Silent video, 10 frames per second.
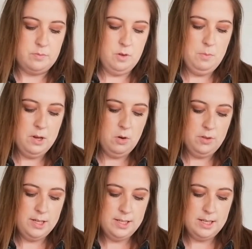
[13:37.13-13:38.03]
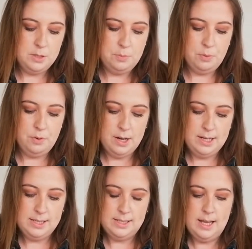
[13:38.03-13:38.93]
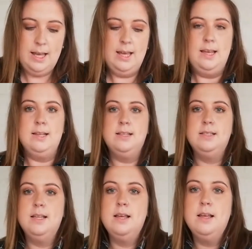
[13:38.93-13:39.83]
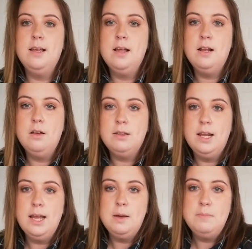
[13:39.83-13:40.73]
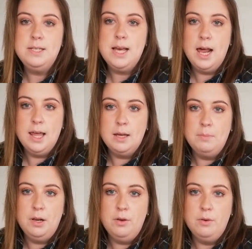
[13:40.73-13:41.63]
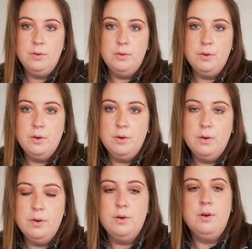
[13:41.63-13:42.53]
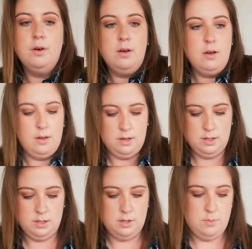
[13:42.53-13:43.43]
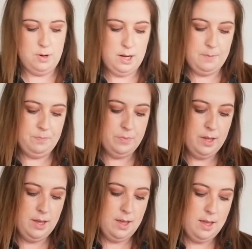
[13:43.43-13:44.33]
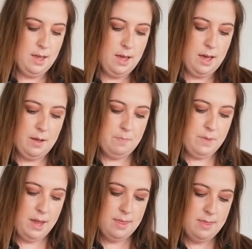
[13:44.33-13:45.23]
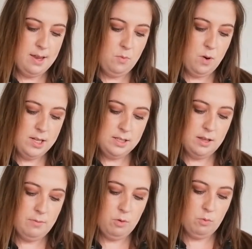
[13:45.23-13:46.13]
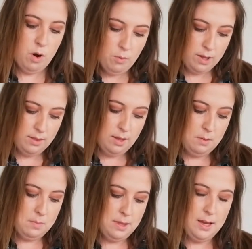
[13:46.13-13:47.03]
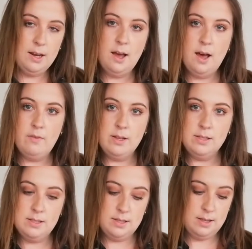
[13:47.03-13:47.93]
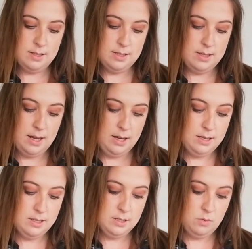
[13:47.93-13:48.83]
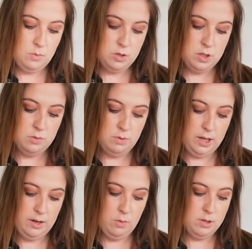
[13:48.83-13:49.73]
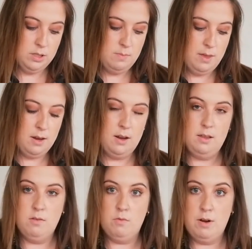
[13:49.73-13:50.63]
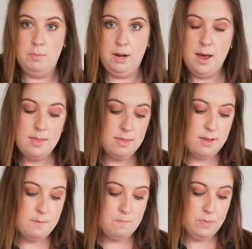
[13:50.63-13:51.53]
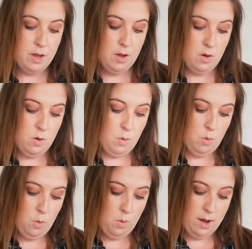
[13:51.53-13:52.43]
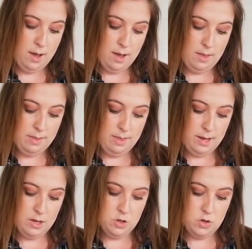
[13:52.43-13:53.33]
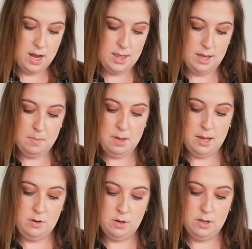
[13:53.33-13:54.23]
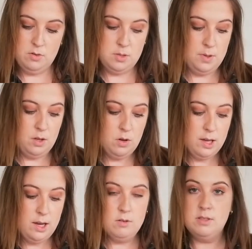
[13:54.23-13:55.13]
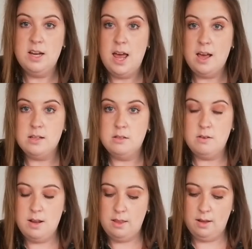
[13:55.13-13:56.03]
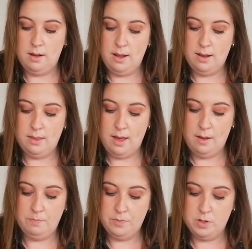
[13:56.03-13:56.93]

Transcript: Oh my god, these are such pretty seeds. Look, they're like a metallic blue. Oh, so pretty. And then once they've grown them, they can harvest the seeds, which is really awesome. They can either replant them or they can dry them and you can use them in cooking or snacks or anything like that.